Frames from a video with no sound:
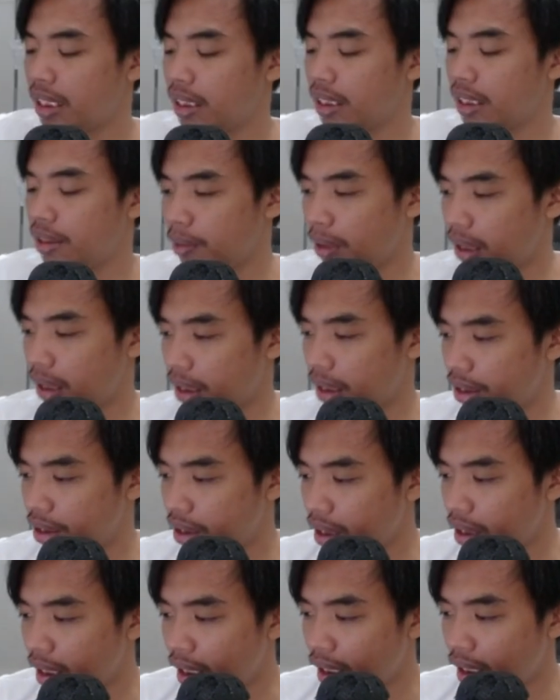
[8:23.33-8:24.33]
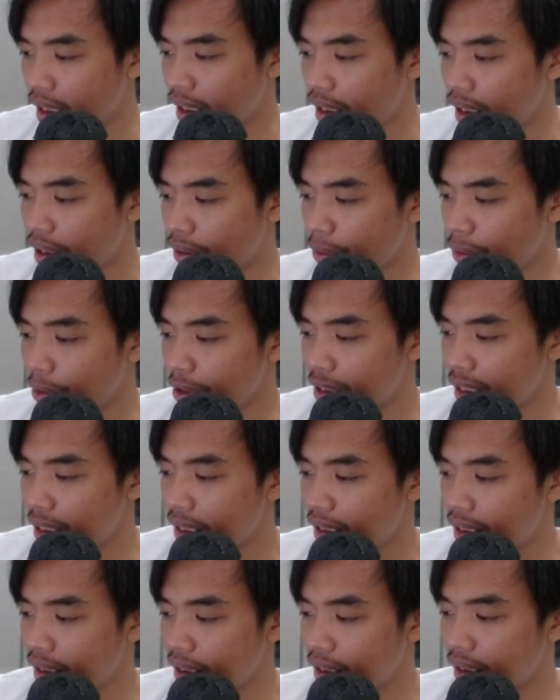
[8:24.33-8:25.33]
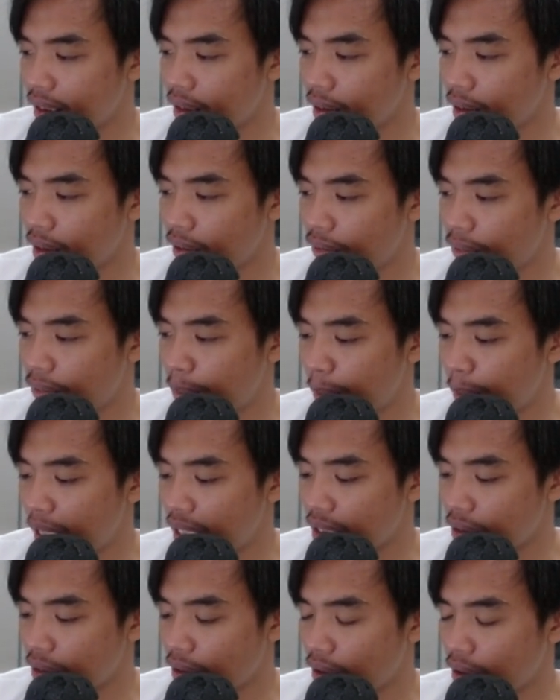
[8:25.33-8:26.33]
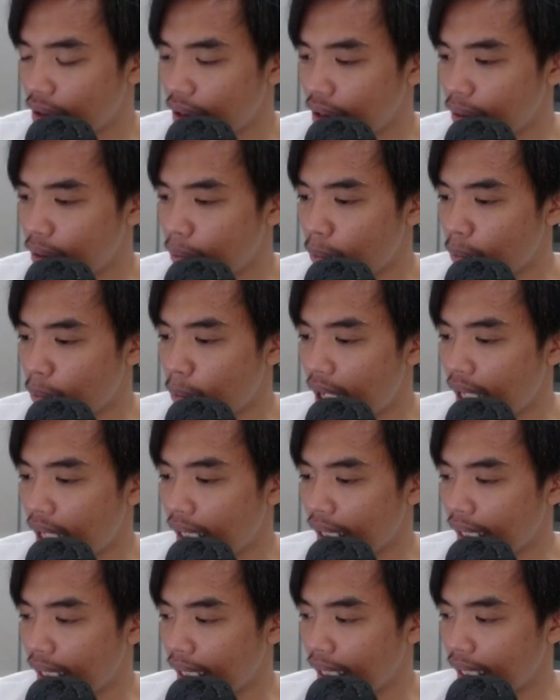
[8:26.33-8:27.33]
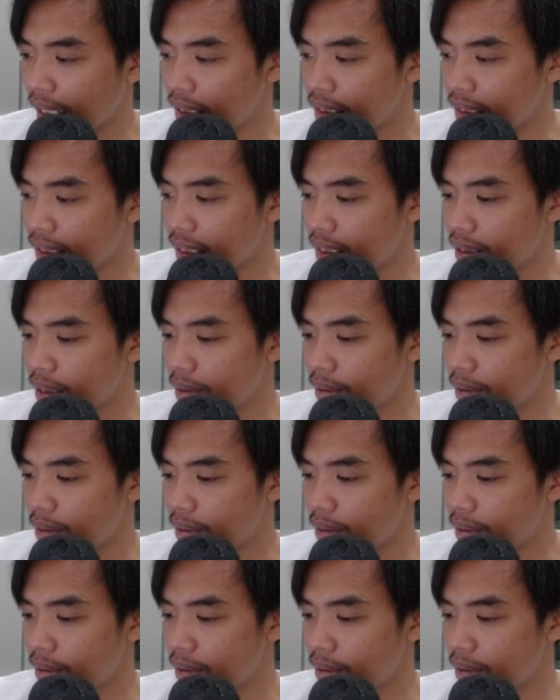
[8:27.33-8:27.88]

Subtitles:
You can rotate based on the Y axis.